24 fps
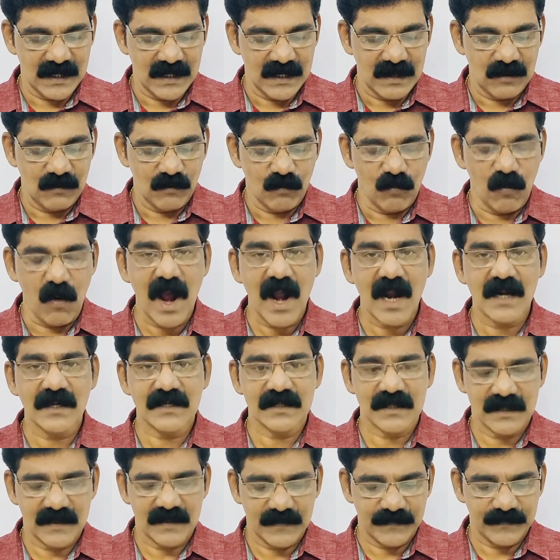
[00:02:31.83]

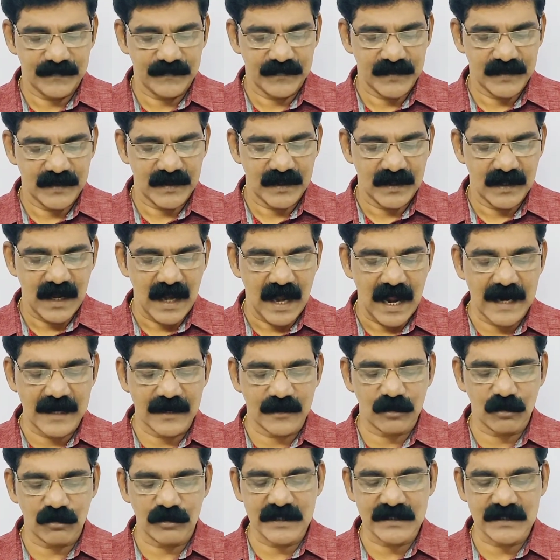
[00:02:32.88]
What?
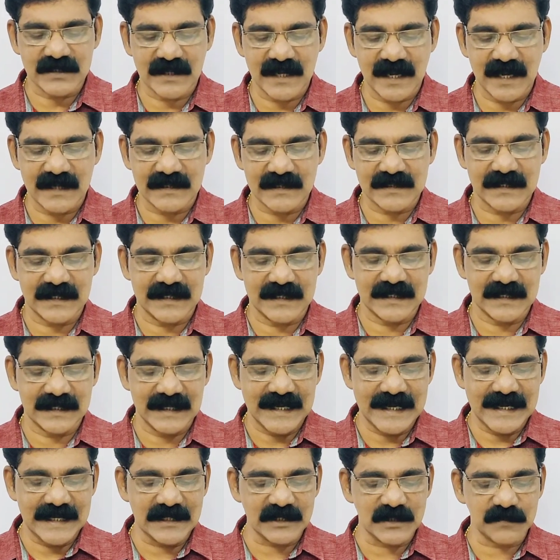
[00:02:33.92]
And Roger Skunk
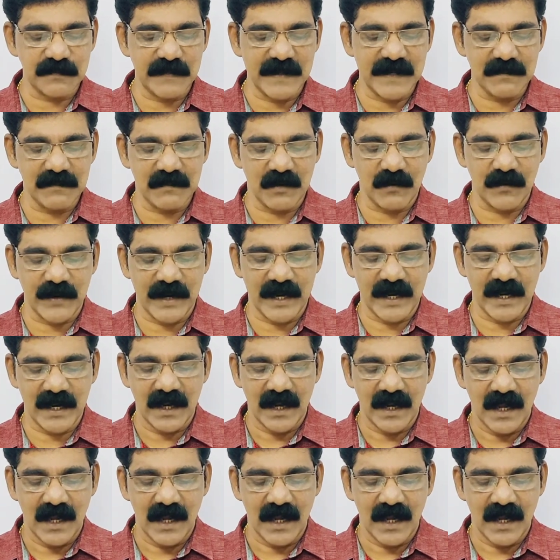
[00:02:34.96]
said, "It is me, mommy.